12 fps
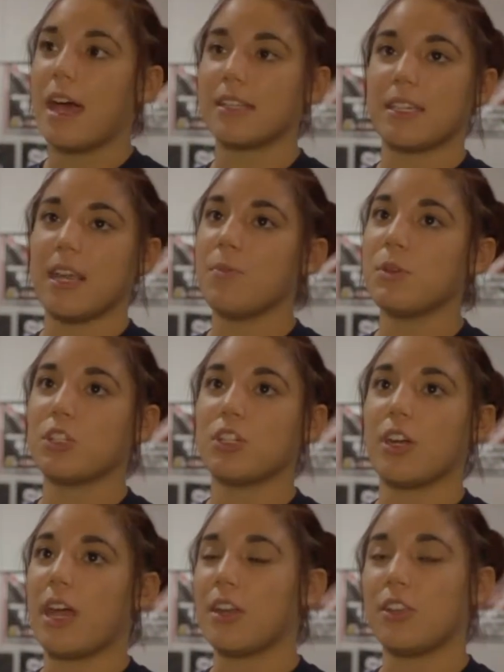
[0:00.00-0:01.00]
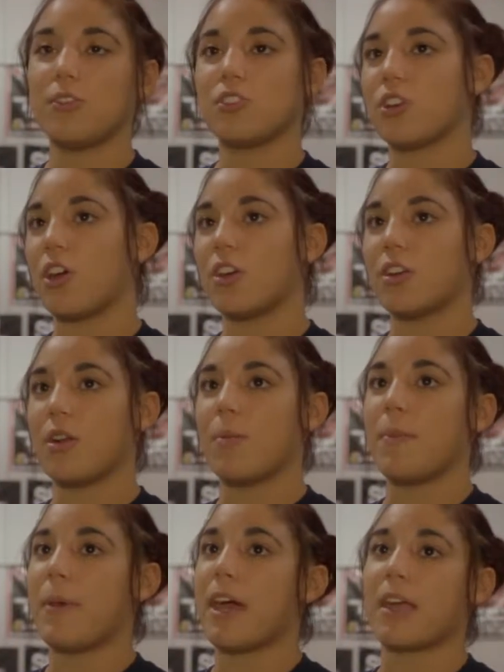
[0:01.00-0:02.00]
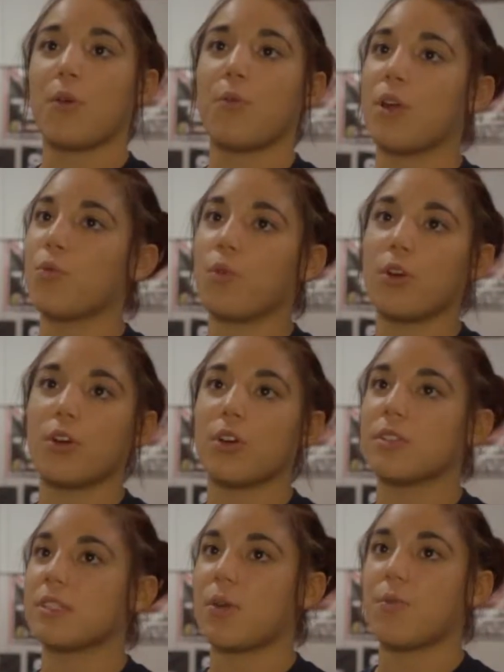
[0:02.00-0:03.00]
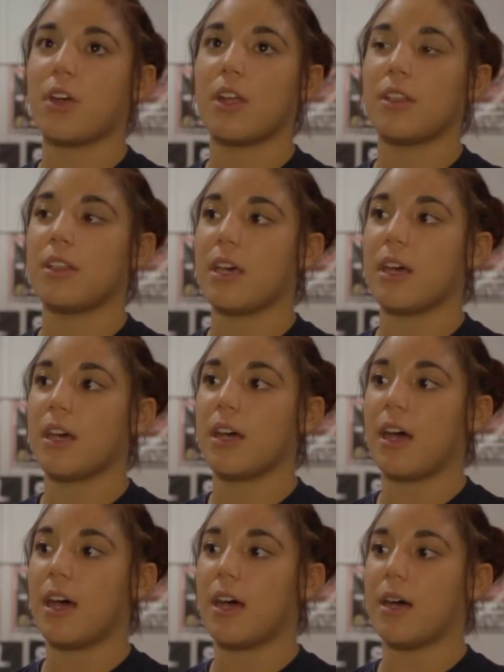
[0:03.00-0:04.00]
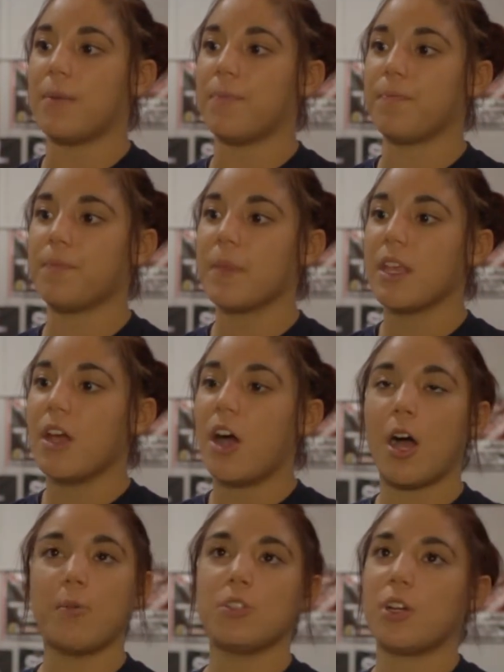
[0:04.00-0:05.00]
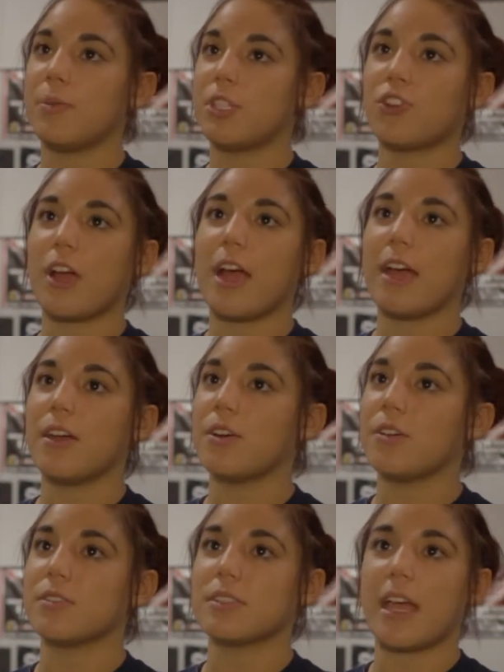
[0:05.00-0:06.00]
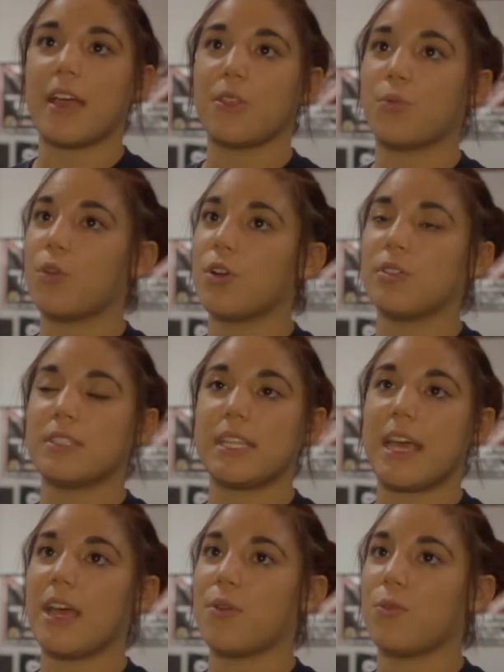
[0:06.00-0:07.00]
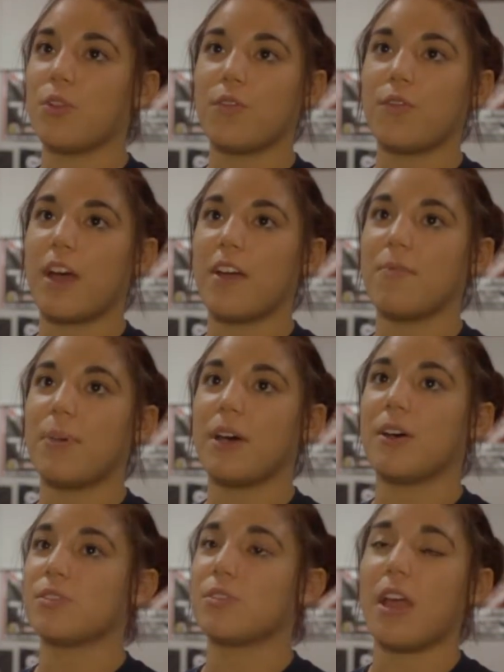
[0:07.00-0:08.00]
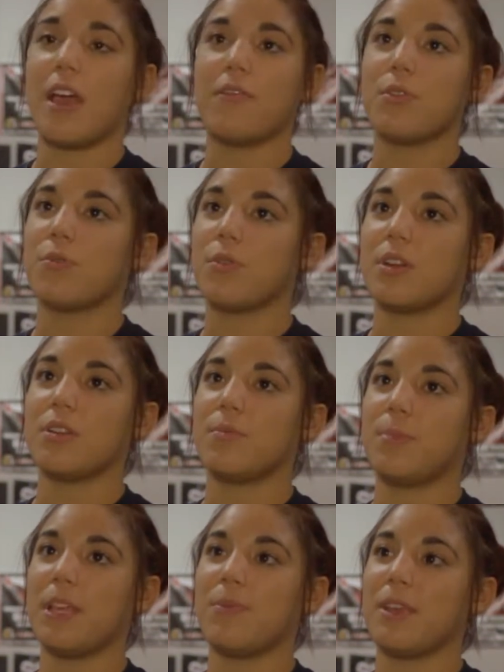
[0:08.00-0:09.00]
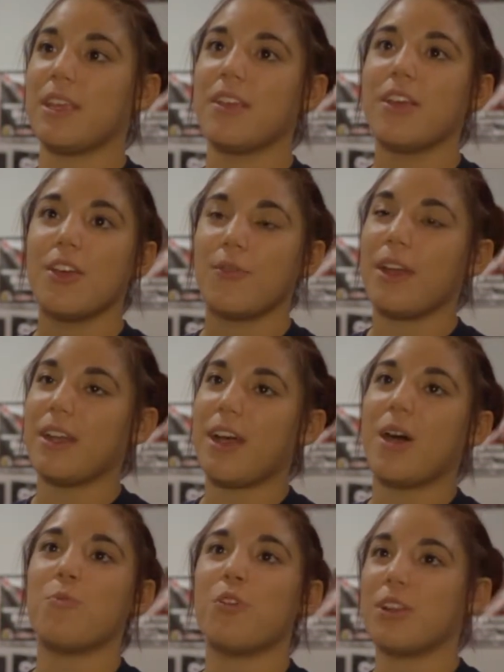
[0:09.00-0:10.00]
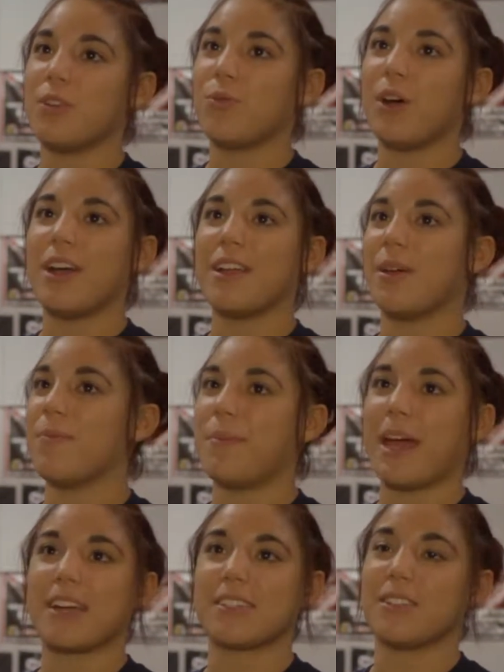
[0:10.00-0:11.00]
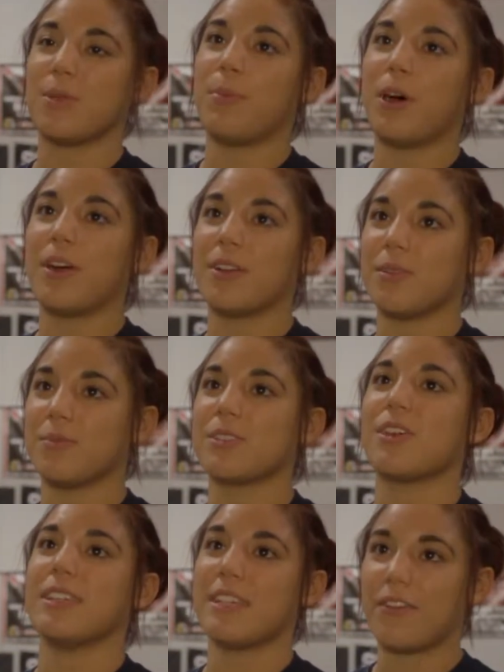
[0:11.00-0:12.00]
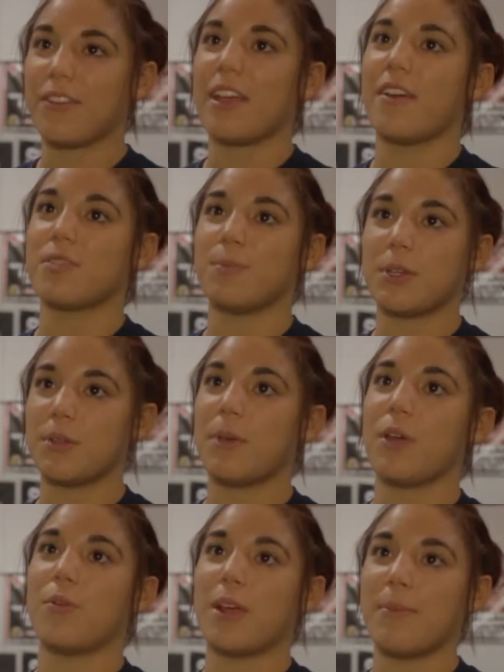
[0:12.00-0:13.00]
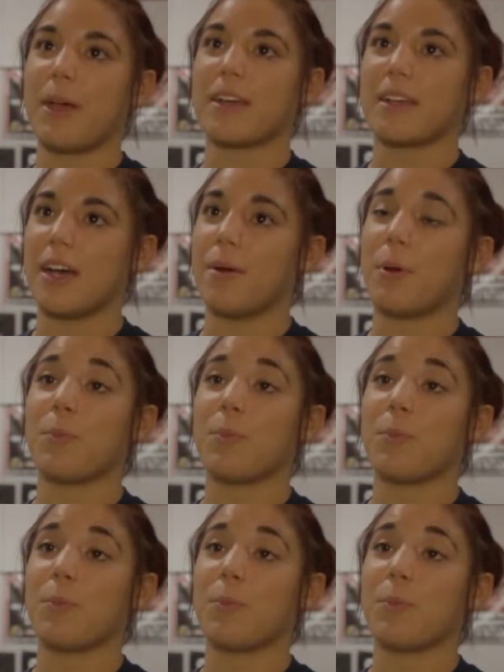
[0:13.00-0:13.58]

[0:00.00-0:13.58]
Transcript: As an amateur, I had a huge target on my back. I won Worlds, I won the um, Abu Dhabi Trials, I had the 110, 105 belt, so everyone wanted to beat me. Right now I'm one and one, I'm back to the bottom, so I definitely have to build my way back up.